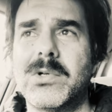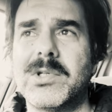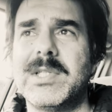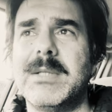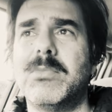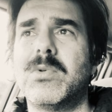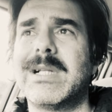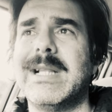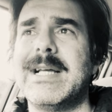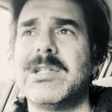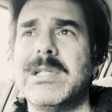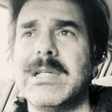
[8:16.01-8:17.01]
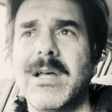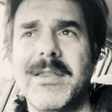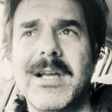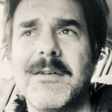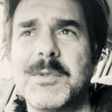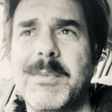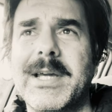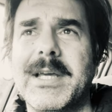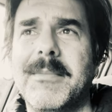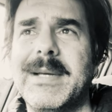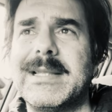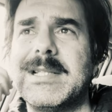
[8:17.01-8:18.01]
or a cymbal clashing. I think I've
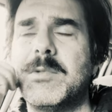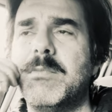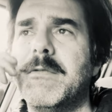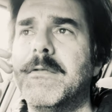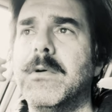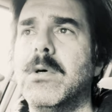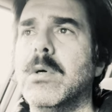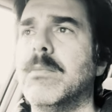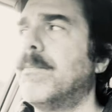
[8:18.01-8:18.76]
spoken about this before.